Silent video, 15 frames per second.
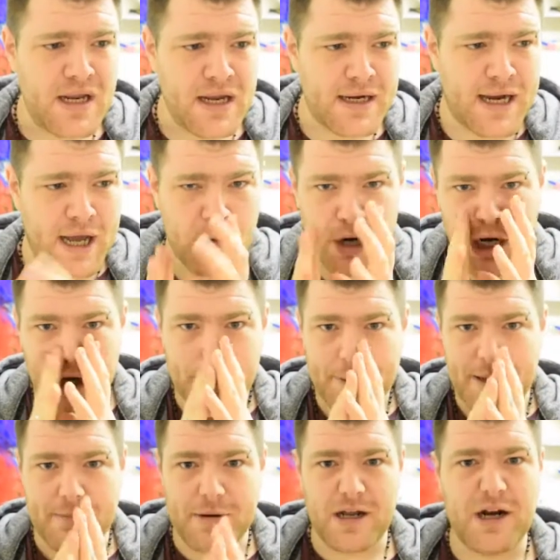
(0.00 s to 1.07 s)
Now, a lot of
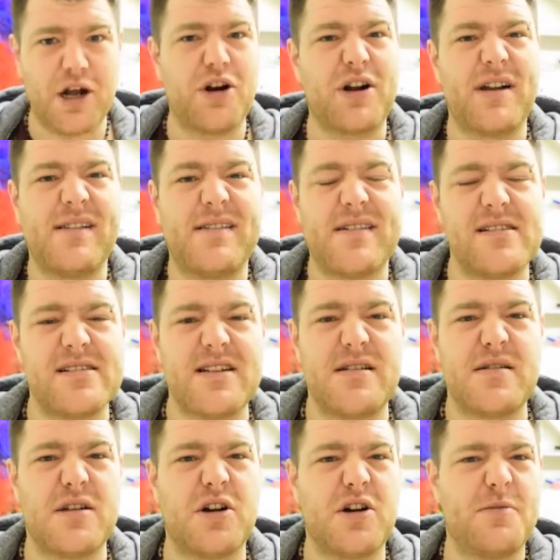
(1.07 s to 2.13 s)
people, a lot of
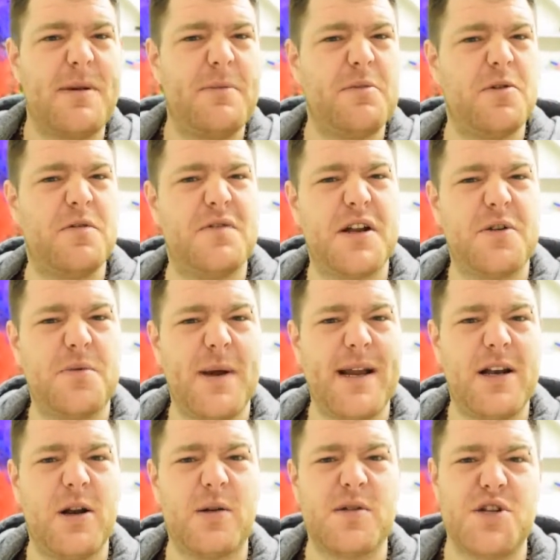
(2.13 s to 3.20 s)
consultants, a lot of people who've done a
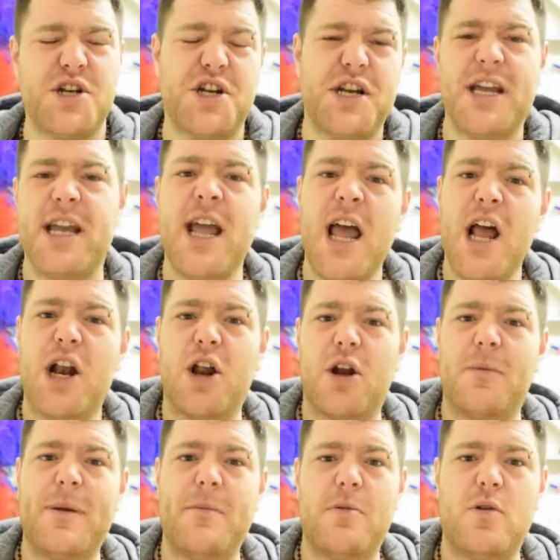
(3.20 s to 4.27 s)
weight loss journey, a lot
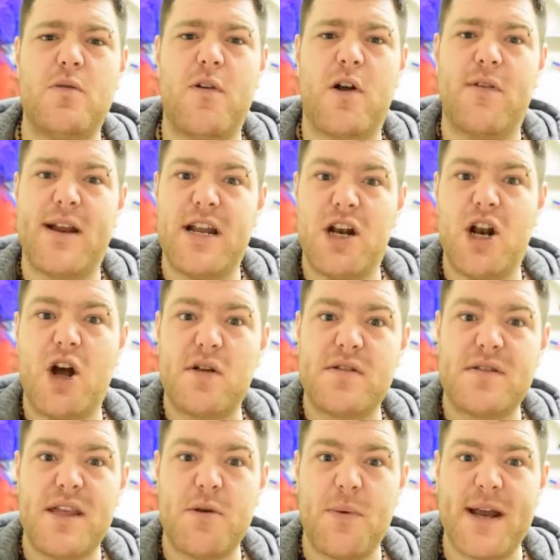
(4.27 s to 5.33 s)
of people who've already
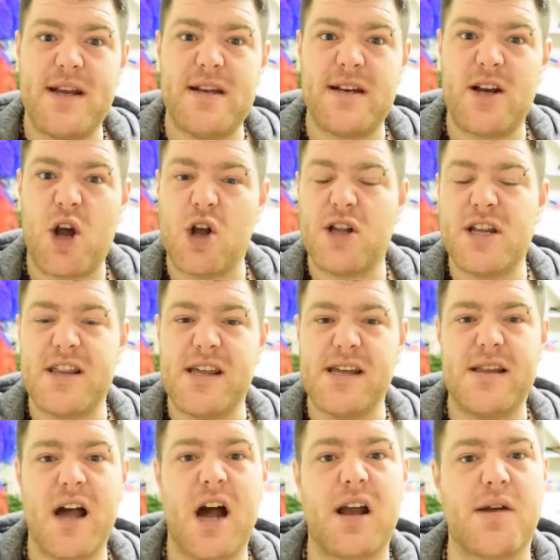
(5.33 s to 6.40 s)
lost their weight and got to their
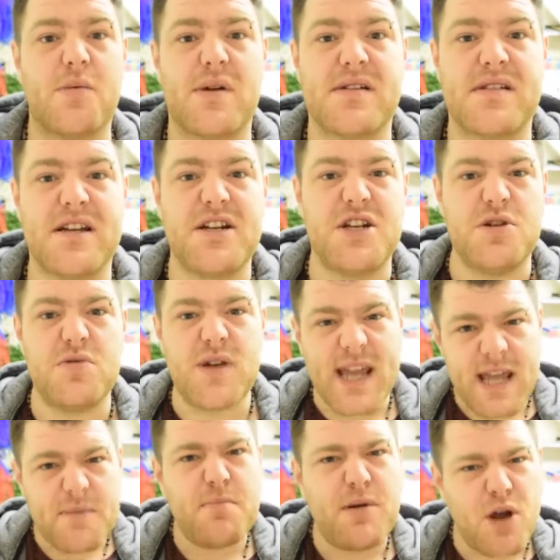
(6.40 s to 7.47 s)
target will say to you,
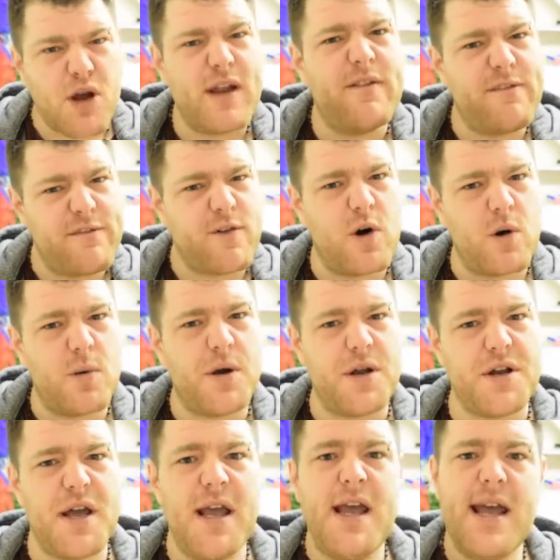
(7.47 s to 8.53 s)
keep looking
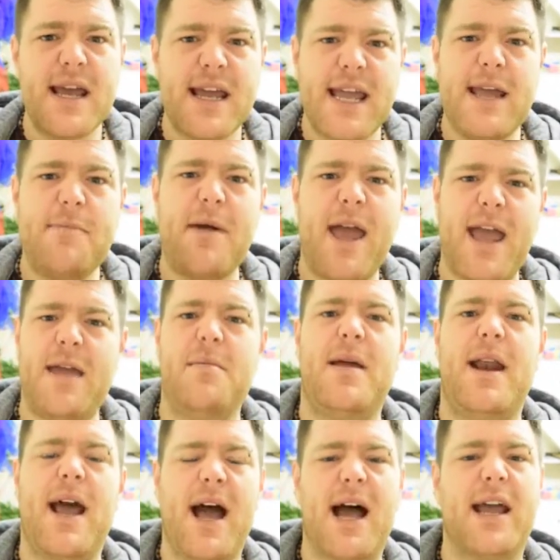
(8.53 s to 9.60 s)
forward, keep aiming
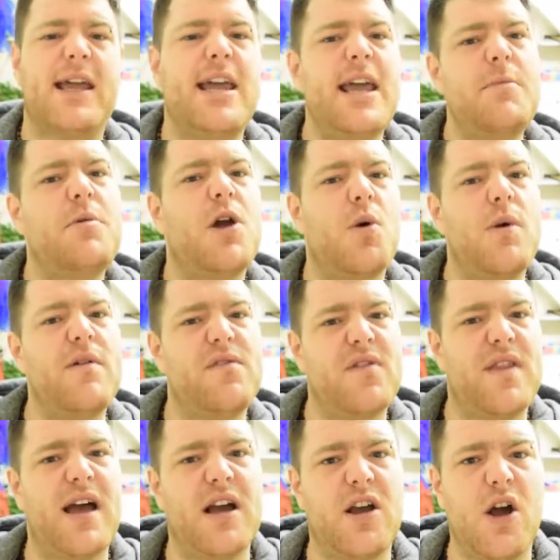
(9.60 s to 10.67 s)
high, keep going for
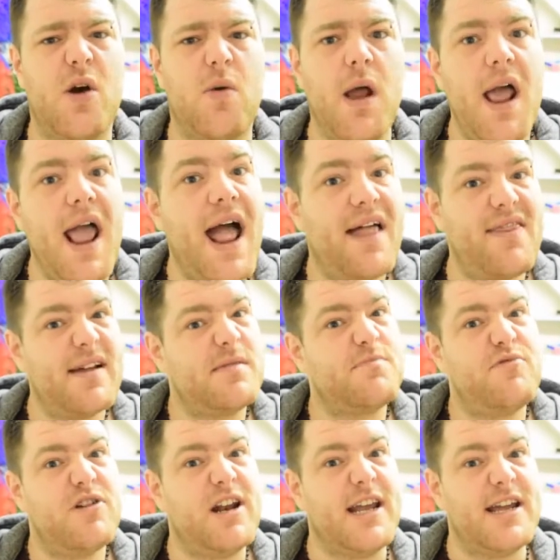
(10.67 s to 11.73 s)
that goal. And that's
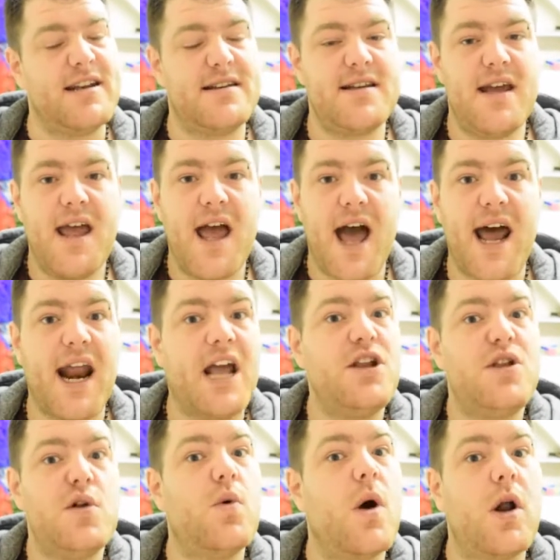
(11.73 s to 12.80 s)
brilliant. And I
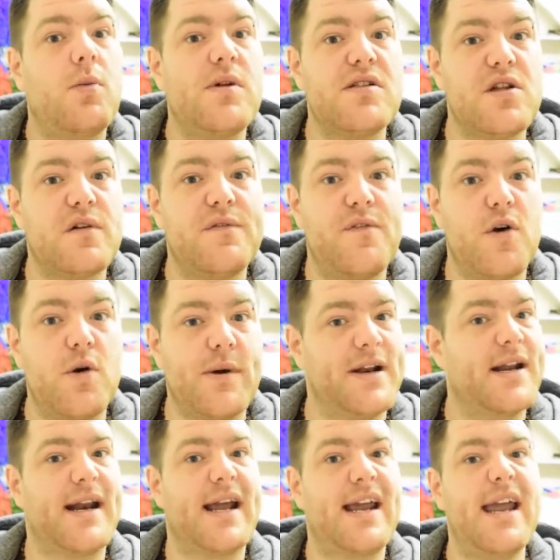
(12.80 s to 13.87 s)
do always look forward
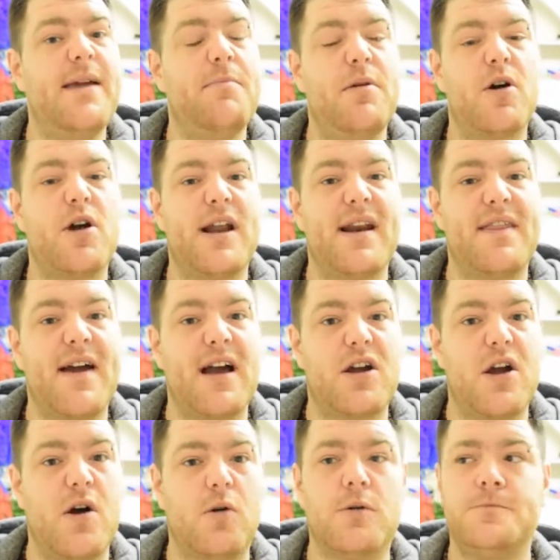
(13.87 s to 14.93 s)
and I keep looking at that
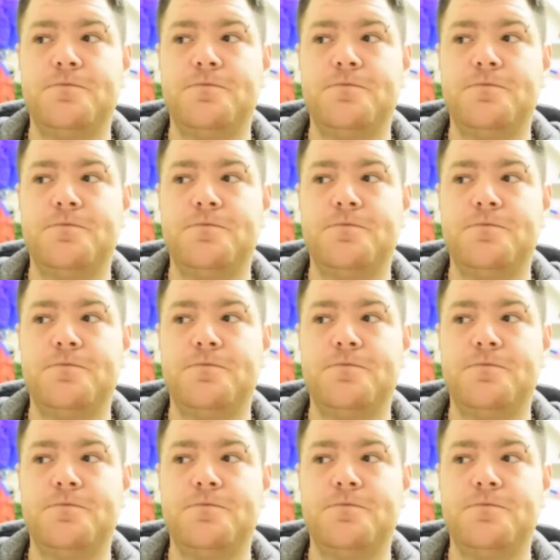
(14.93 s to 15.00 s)
goal.